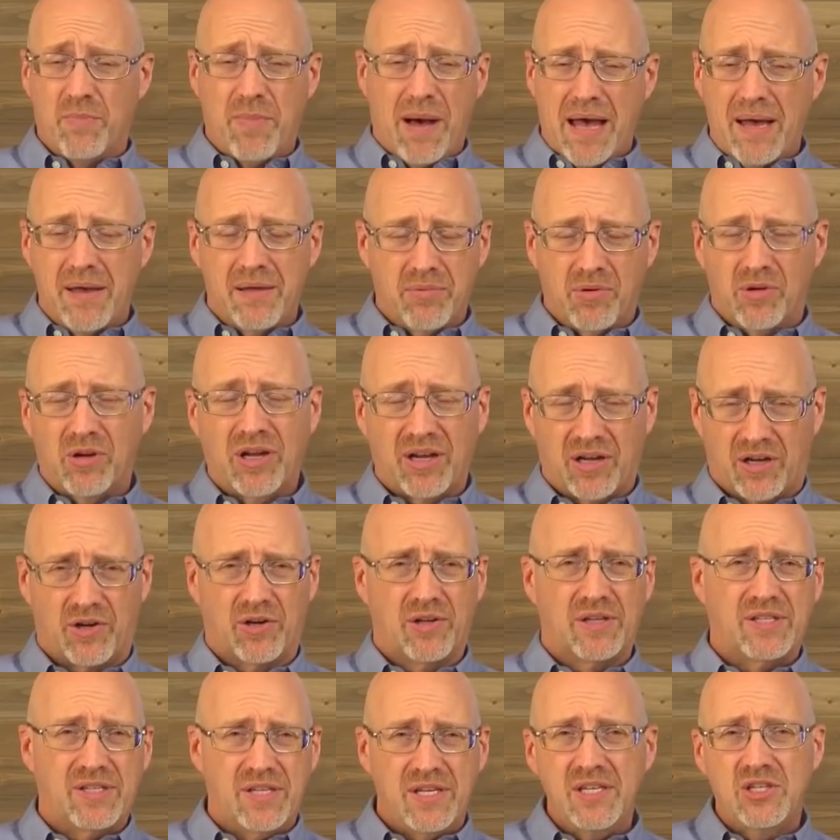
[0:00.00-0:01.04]
the Bible
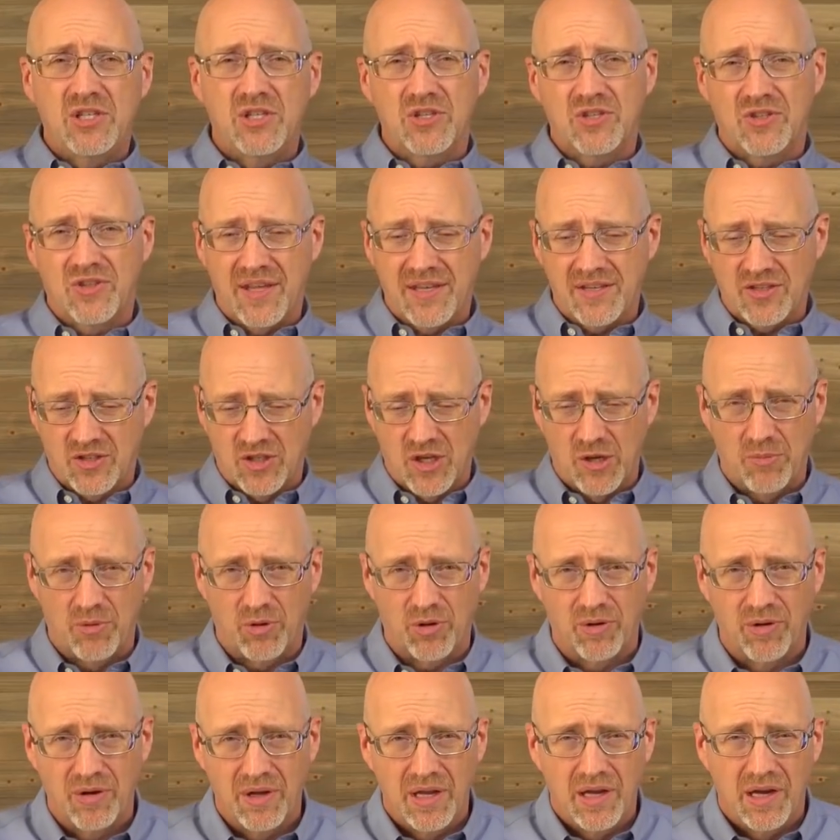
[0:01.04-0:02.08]
clearly teaches that some
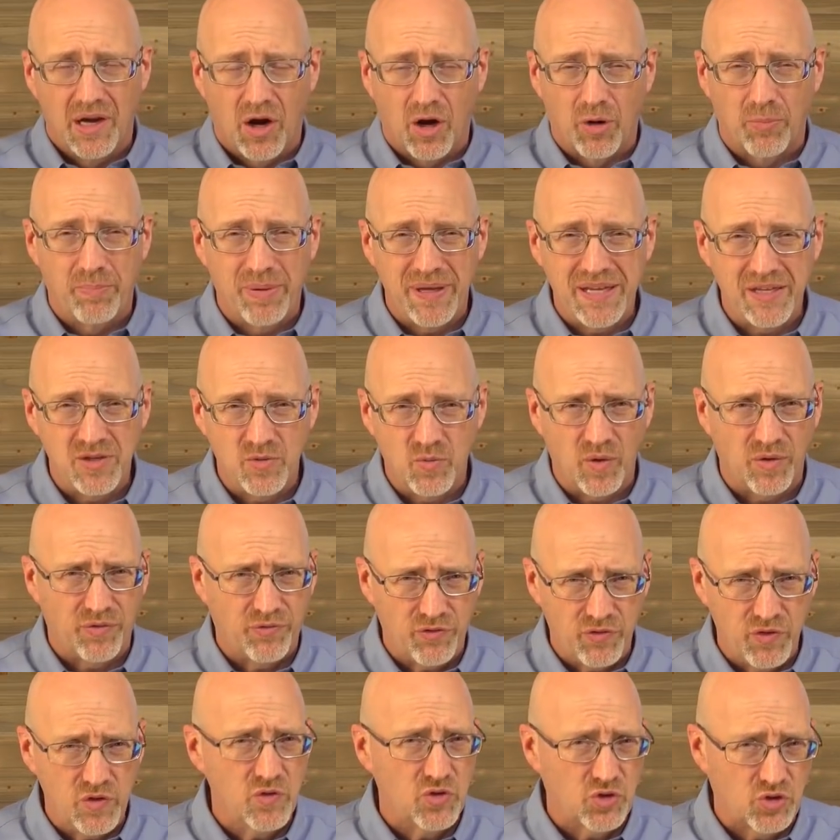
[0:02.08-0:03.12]
are, are beaten with
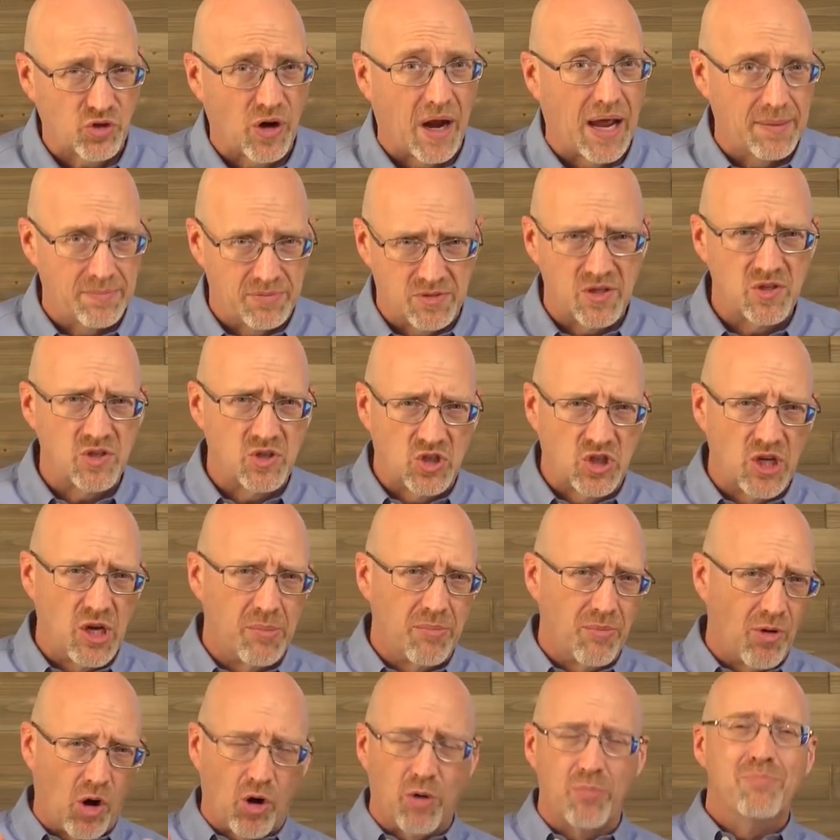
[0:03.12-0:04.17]
few stripes and
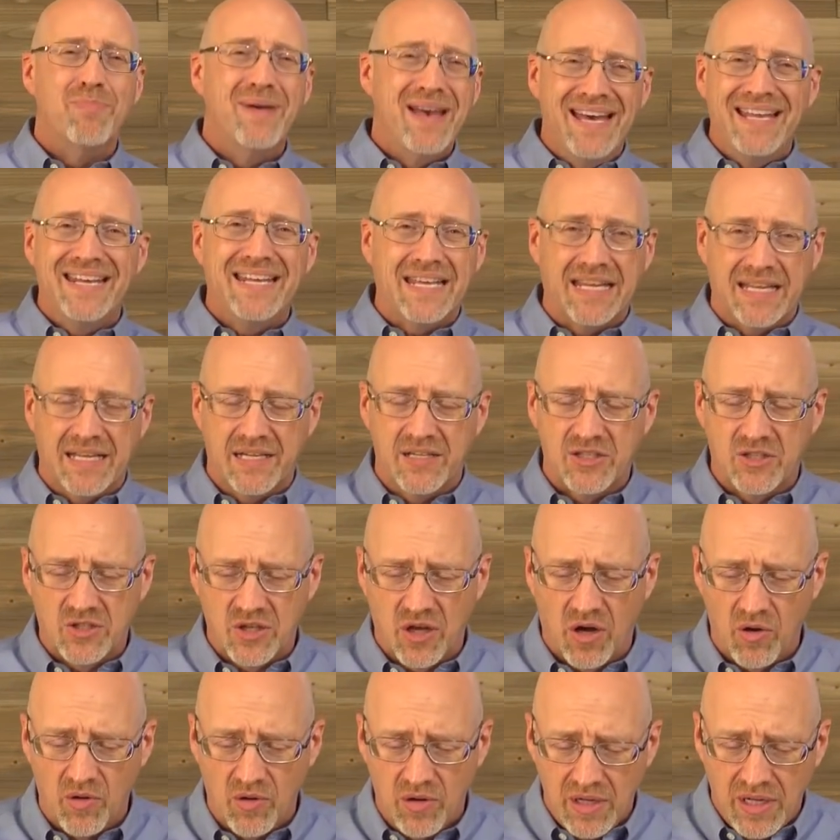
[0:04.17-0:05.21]
some are many. And
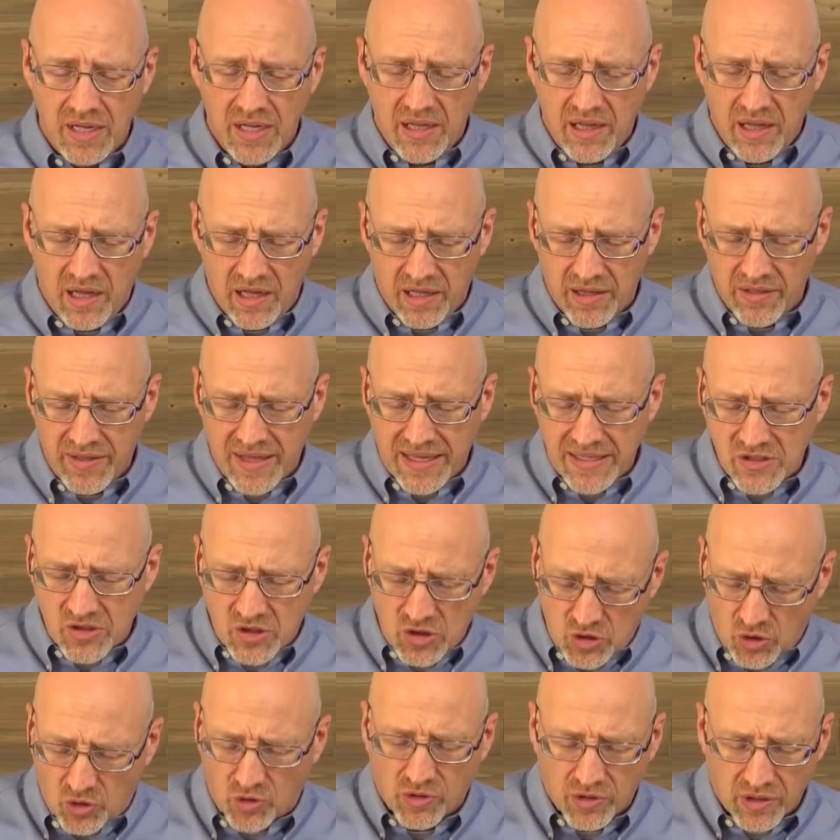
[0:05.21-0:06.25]
so, uh, that
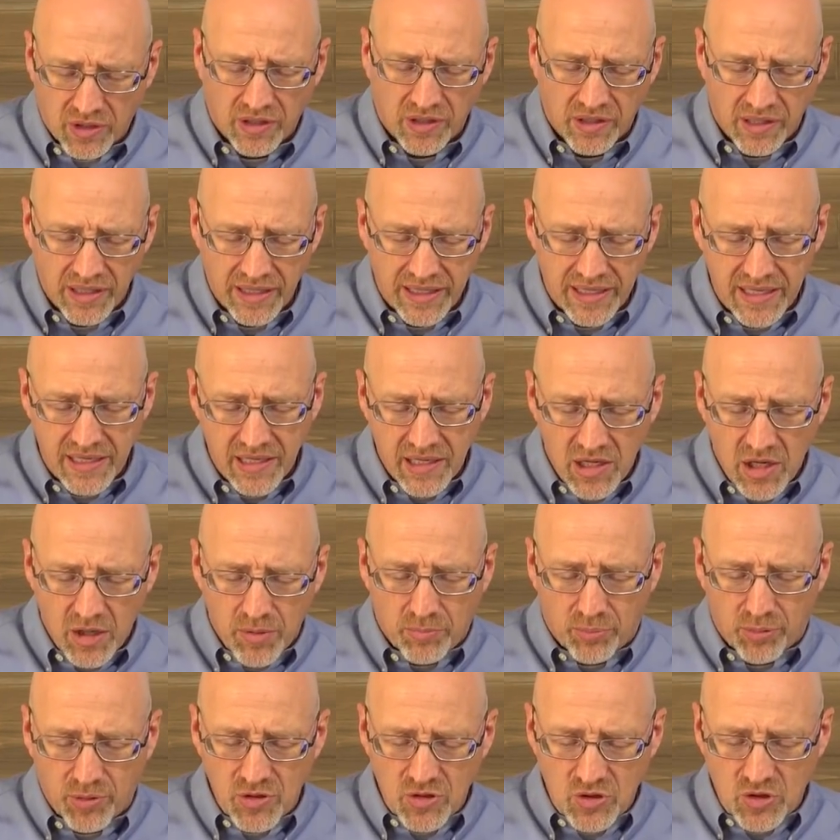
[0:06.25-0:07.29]
certainly
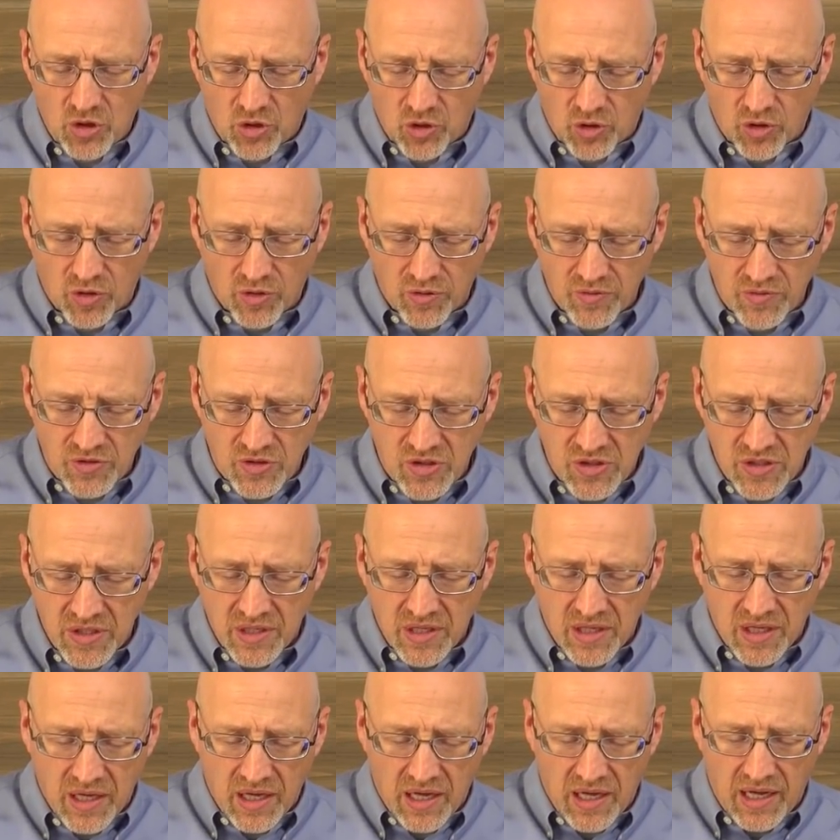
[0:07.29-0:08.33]
preserves,
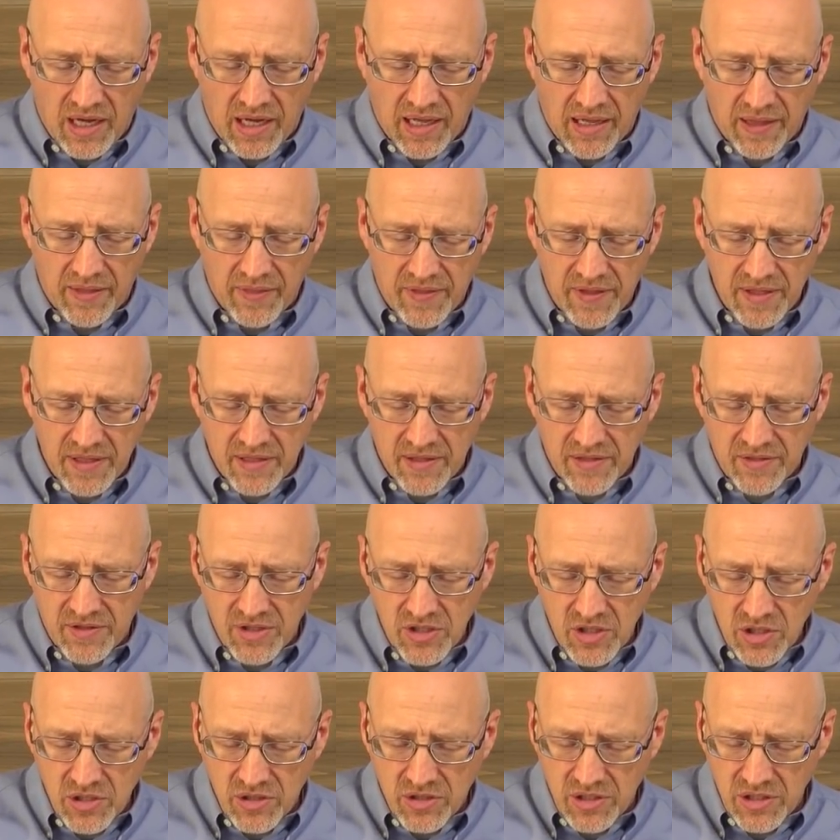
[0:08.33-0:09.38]
uh, the,
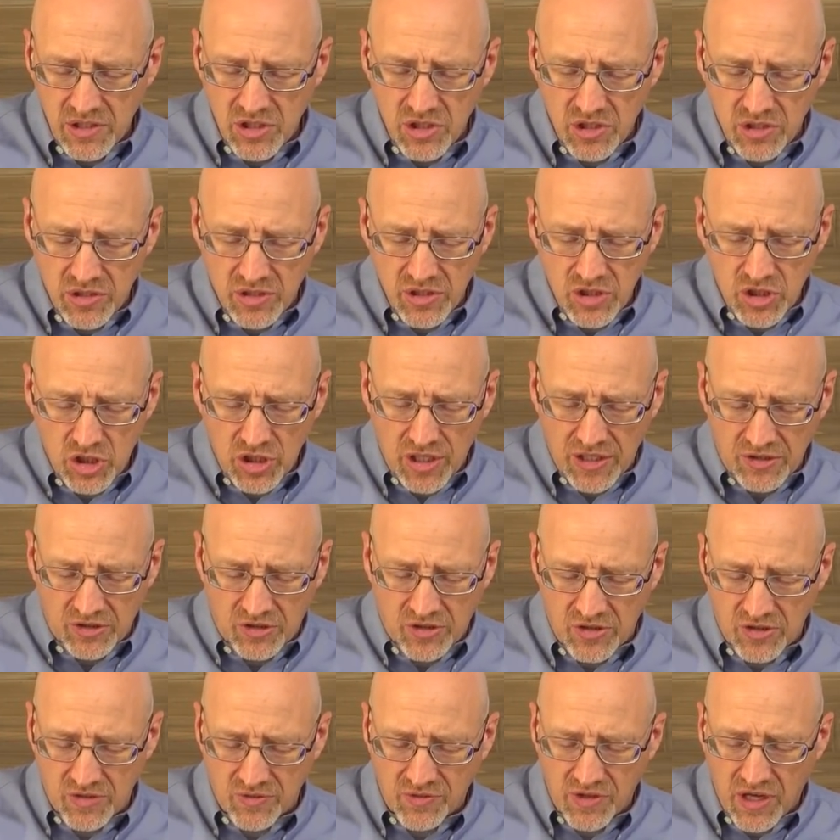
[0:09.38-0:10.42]
the, the, the,
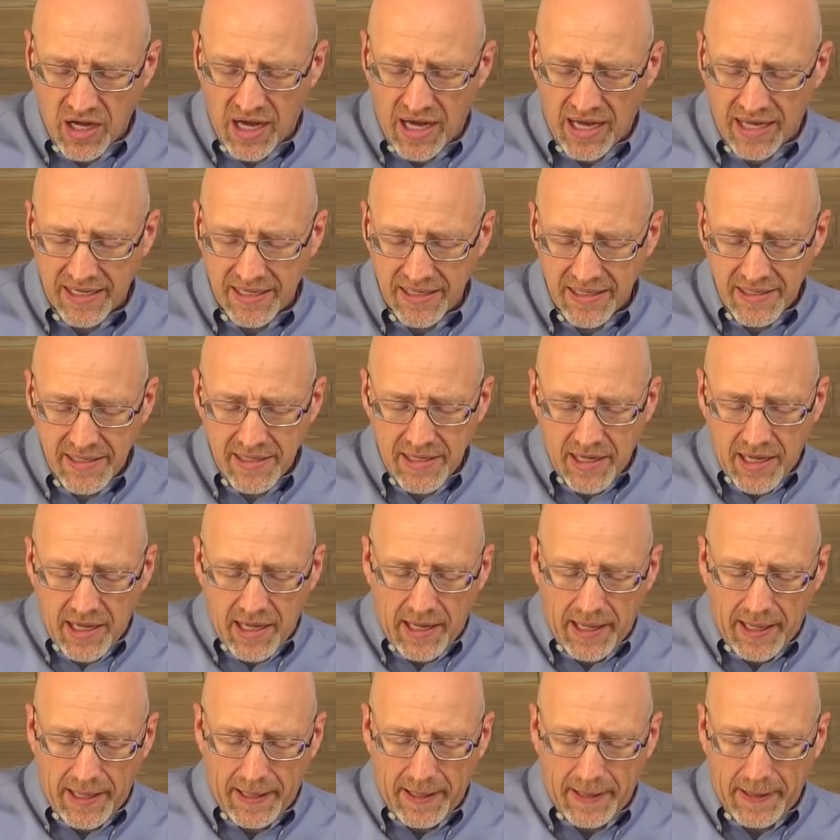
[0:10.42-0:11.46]
justice of God.
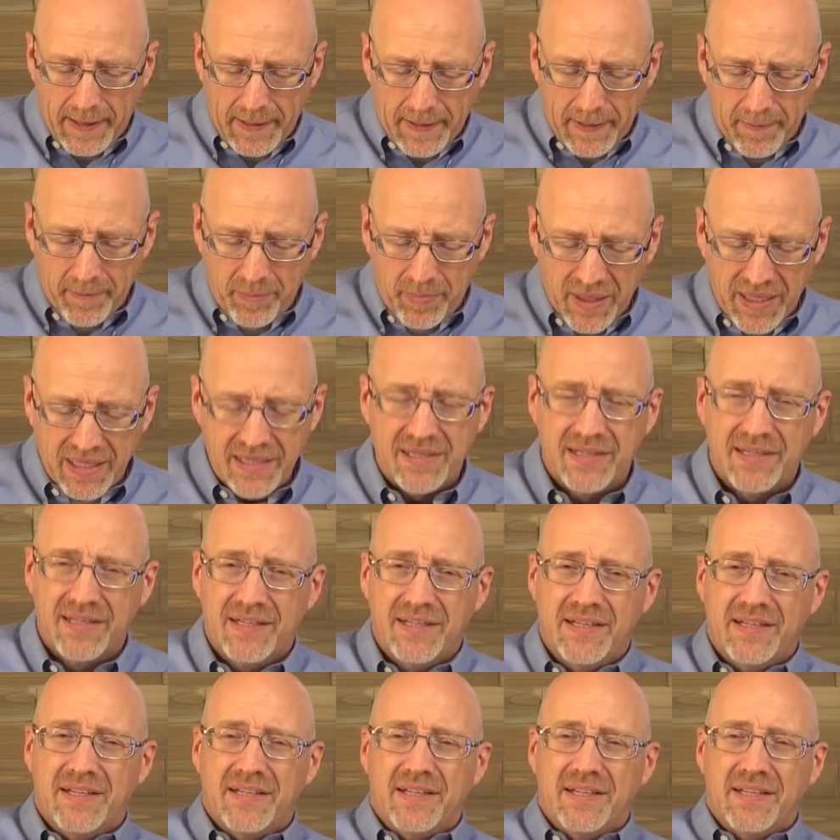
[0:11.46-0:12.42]
Uh, but,